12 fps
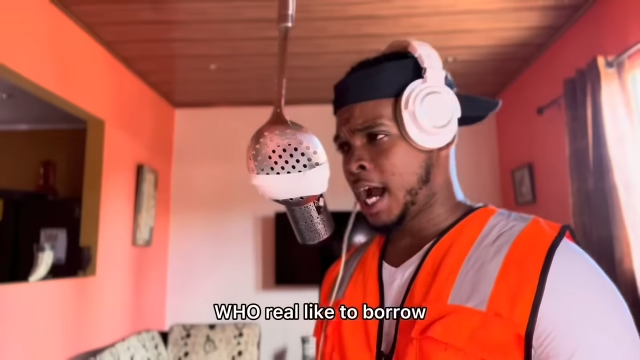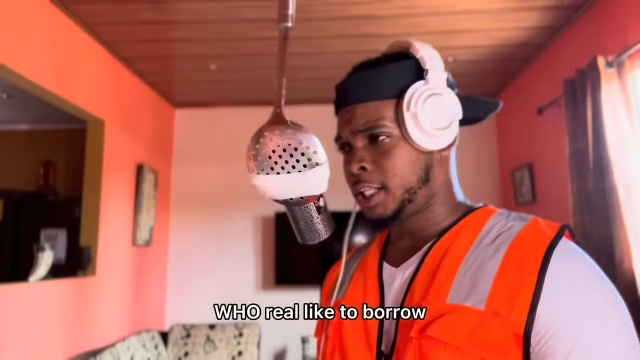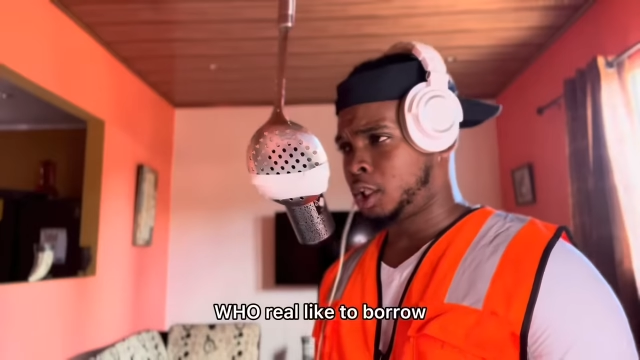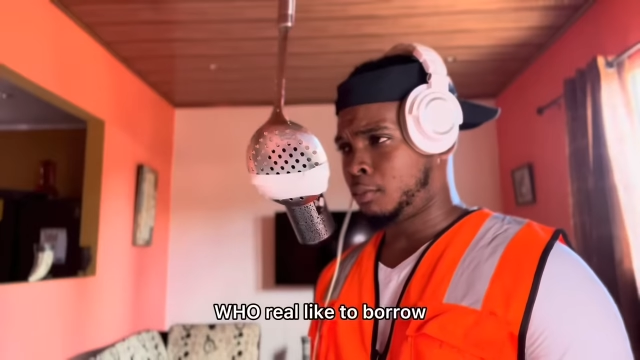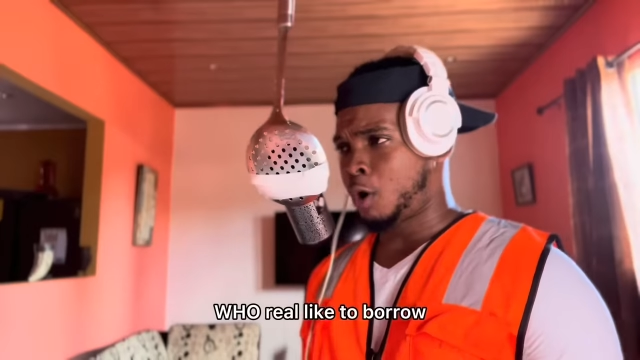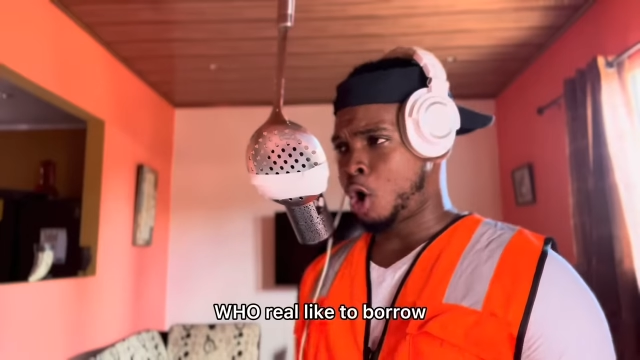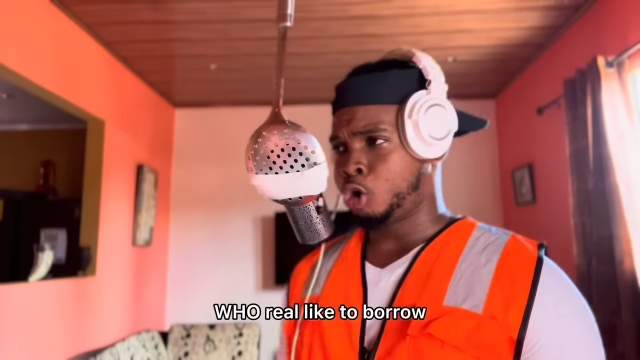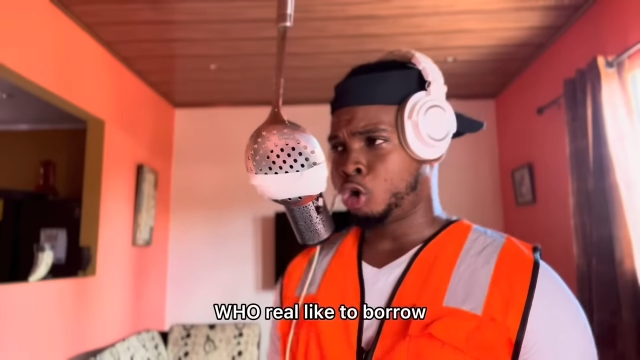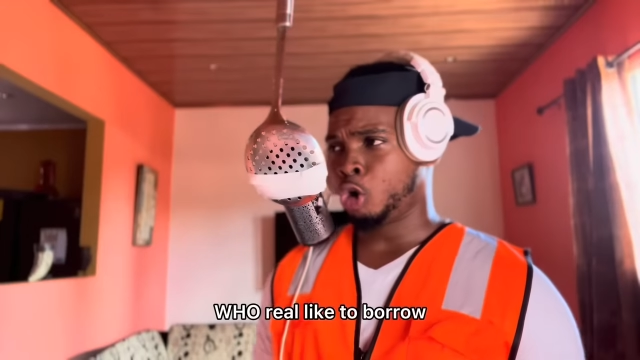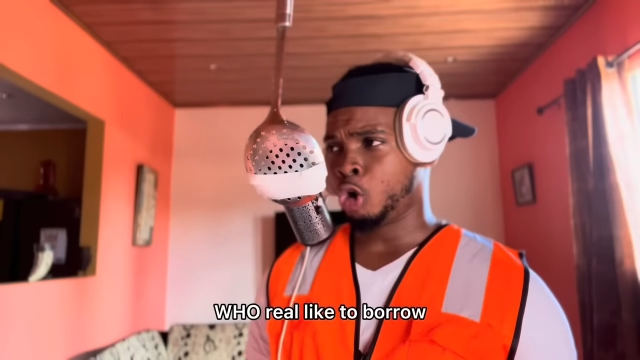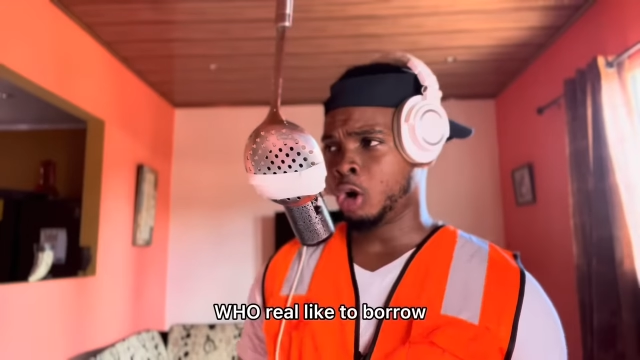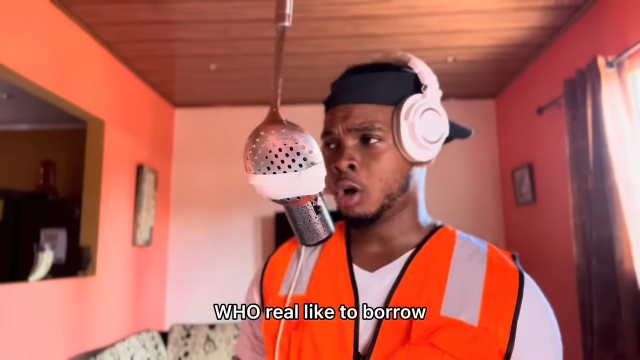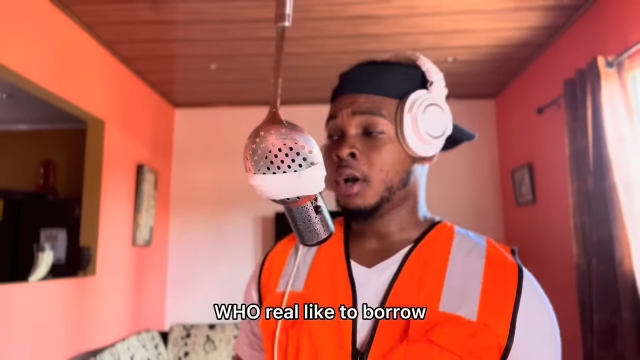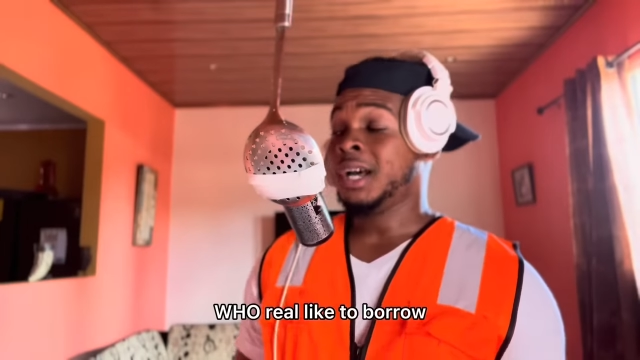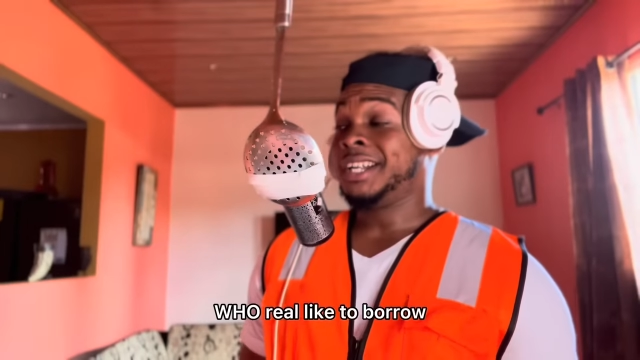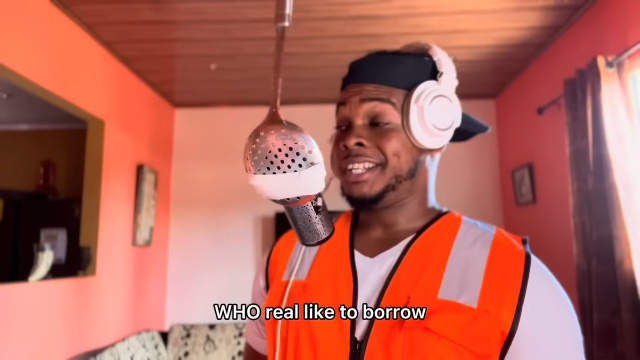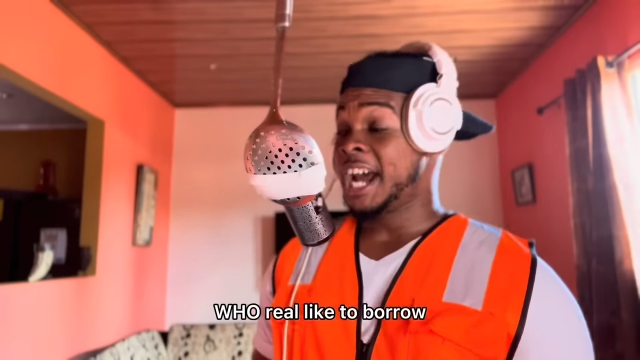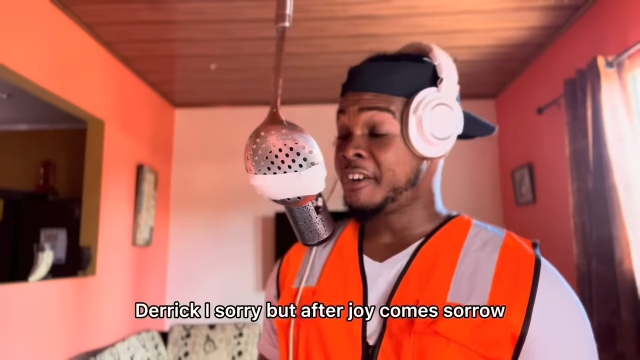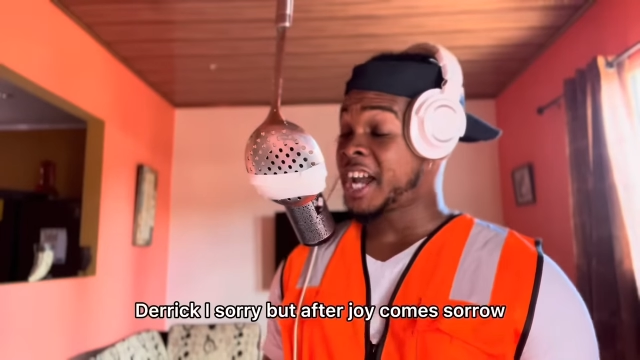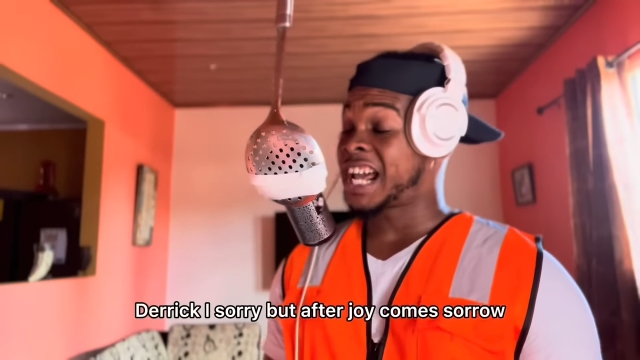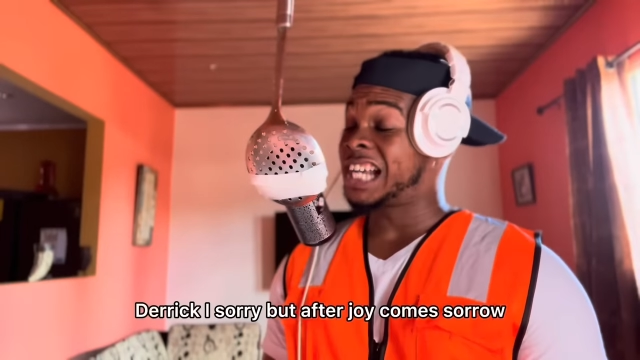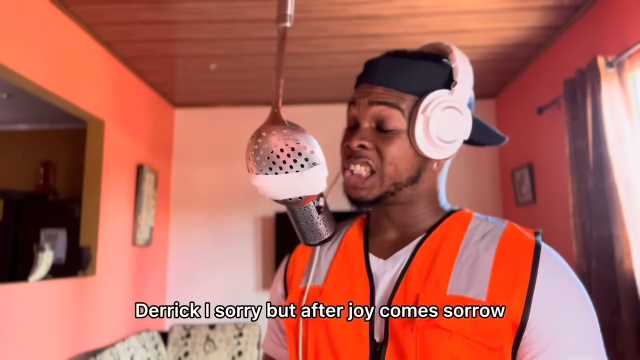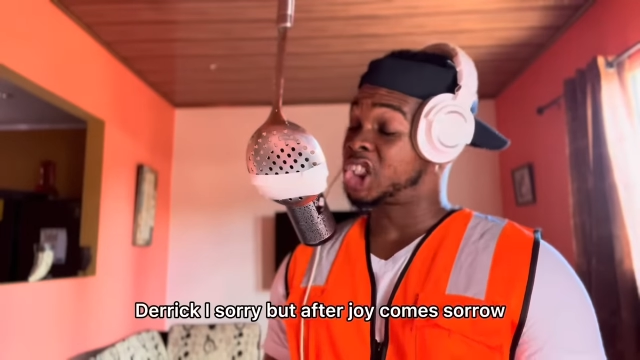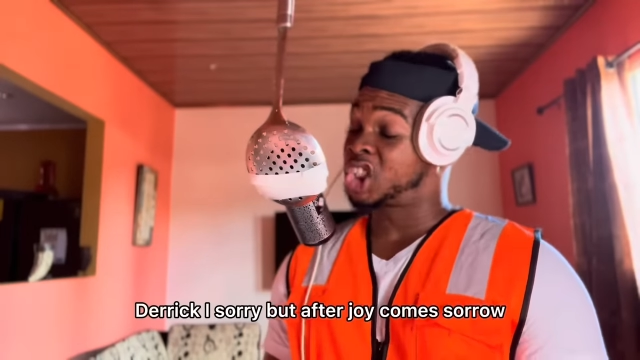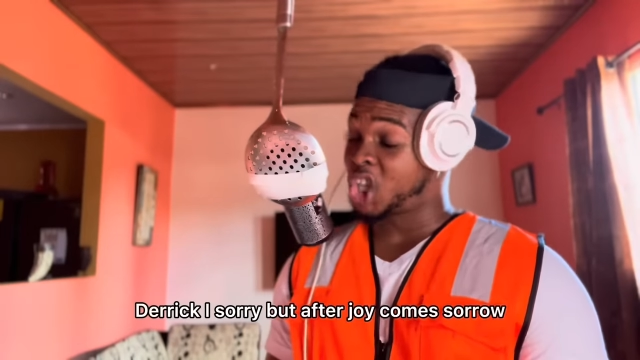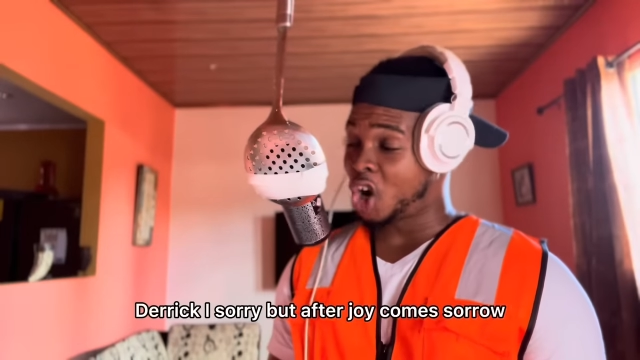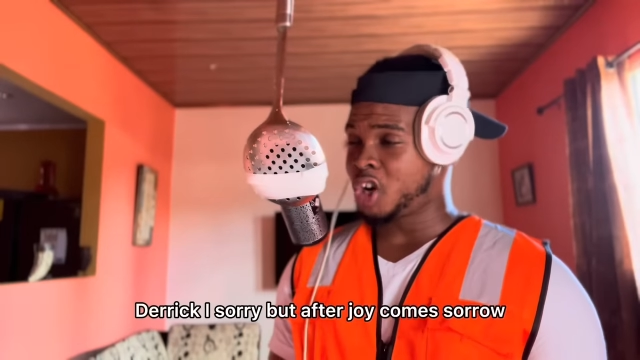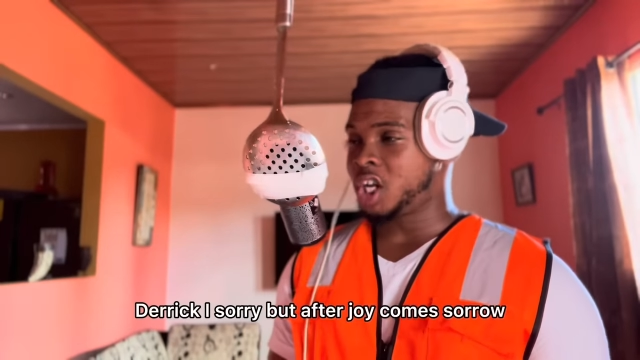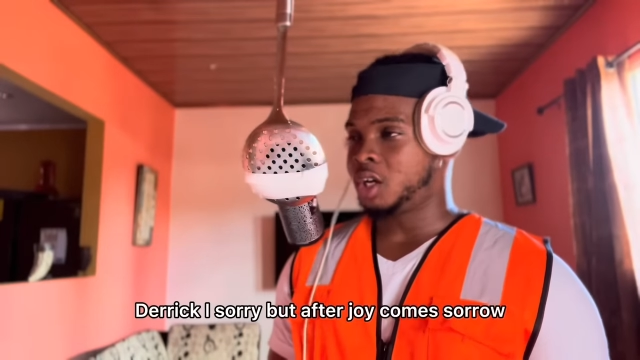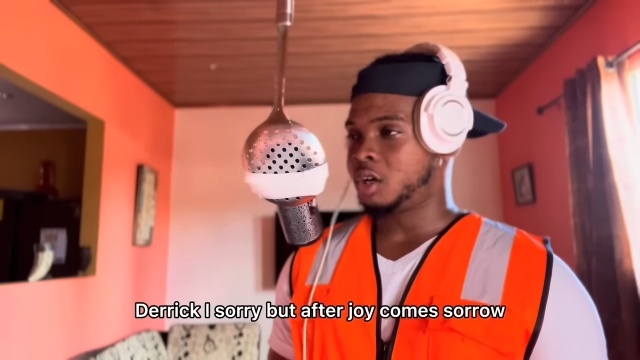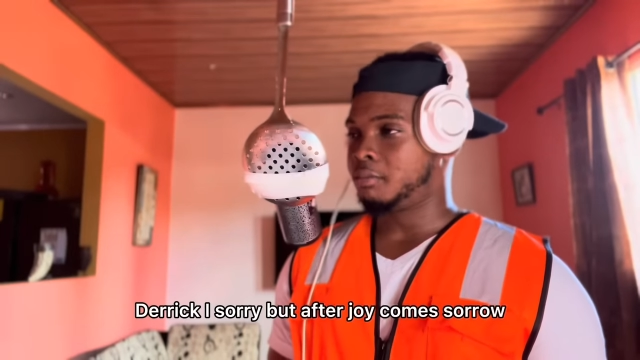like to borrow. Derek is sorry,